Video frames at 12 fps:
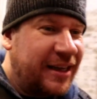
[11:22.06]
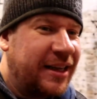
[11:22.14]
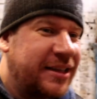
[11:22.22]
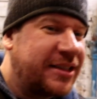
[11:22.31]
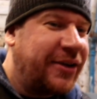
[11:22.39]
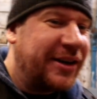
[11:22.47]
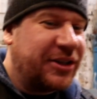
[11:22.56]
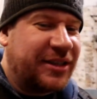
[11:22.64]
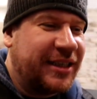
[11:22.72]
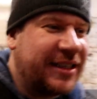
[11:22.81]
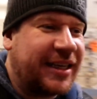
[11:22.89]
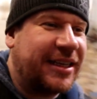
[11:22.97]
So I just
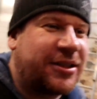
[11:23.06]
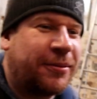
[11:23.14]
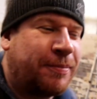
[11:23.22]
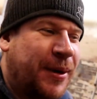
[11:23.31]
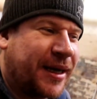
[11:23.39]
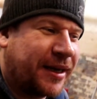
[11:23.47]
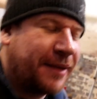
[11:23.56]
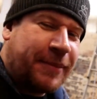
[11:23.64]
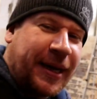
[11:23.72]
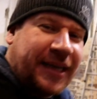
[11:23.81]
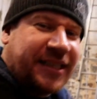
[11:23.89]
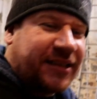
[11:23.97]
need to get some pickling
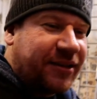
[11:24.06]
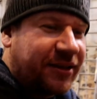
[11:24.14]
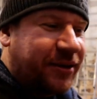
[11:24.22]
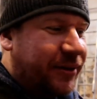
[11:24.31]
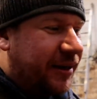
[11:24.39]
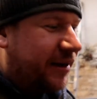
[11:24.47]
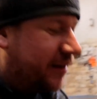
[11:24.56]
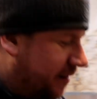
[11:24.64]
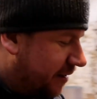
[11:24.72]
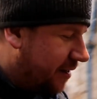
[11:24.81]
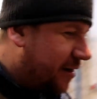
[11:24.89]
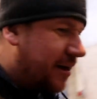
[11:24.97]
paste onto her,
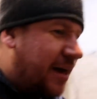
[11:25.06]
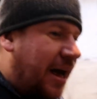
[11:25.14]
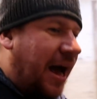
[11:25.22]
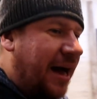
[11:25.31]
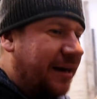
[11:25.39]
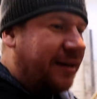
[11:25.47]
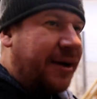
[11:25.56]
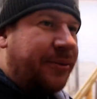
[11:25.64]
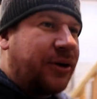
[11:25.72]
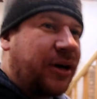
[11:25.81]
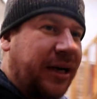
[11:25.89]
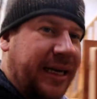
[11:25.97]
and they
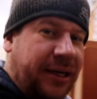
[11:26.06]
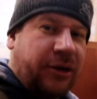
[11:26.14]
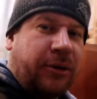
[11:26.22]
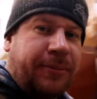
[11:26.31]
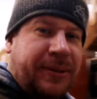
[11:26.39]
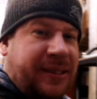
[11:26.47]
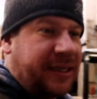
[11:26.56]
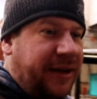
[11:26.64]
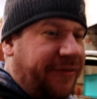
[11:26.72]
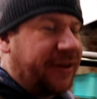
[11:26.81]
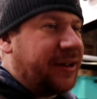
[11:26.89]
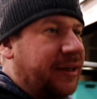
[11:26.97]
will clean up
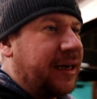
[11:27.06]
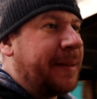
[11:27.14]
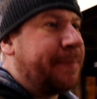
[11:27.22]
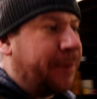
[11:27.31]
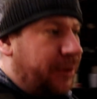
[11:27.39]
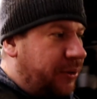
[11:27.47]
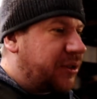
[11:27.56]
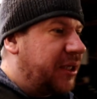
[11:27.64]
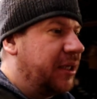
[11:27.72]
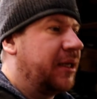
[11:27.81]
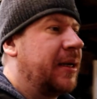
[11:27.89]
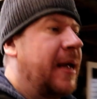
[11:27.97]
significantly,
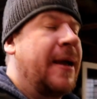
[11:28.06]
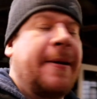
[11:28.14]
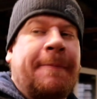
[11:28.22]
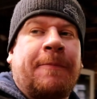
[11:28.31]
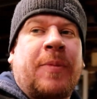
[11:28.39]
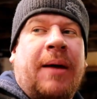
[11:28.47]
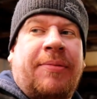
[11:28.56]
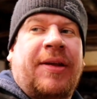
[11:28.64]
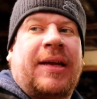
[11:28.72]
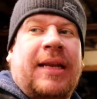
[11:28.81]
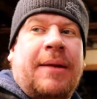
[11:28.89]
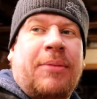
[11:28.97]
but I'm
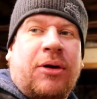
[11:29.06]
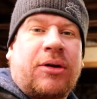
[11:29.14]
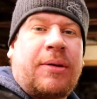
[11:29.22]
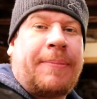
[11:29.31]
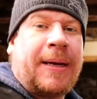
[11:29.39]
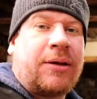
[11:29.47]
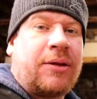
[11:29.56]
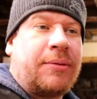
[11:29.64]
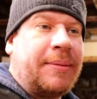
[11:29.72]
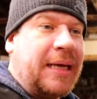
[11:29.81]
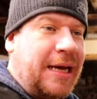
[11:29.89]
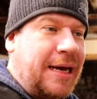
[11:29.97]
thinking I'm not going to pickle
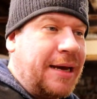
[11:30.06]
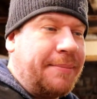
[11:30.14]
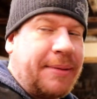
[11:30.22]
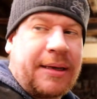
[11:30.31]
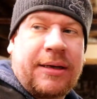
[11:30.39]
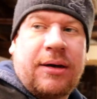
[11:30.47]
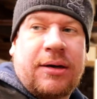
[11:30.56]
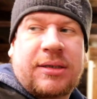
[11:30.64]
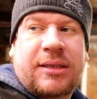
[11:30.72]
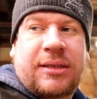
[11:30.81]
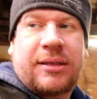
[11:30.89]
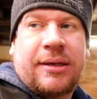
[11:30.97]
them yet
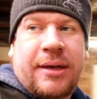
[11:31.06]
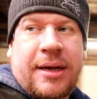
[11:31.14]
because